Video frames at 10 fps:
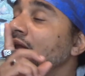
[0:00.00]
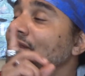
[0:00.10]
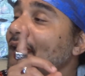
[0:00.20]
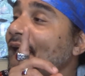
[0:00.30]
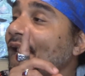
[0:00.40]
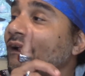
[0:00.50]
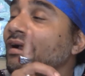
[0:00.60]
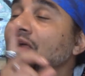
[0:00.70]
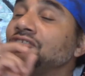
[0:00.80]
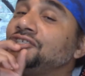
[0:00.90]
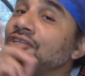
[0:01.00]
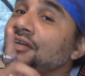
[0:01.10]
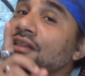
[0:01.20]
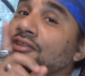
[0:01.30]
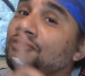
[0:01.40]
Now, she
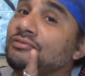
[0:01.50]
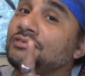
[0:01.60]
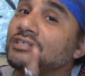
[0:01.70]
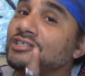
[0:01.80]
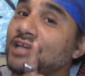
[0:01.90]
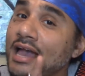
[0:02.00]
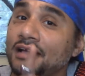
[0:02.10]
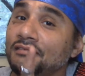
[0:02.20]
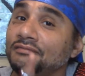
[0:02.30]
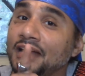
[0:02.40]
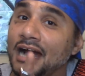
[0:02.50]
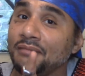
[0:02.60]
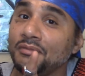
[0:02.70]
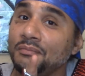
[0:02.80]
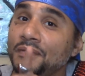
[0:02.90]
didn't use the Jack of
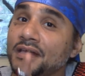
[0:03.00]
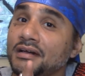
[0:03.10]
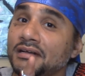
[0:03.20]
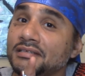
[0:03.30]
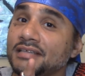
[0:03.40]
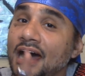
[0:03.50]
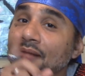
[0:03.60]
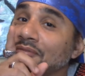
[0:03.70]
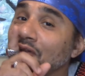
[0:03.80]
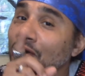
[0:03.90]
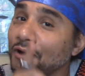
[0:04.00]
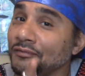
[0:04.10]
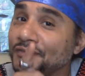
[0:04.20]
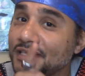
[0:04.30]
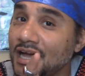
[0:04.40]
Diamond because I'm an
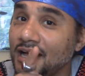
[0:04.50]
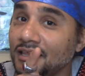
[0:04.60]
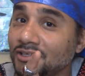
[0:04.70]
earth sign.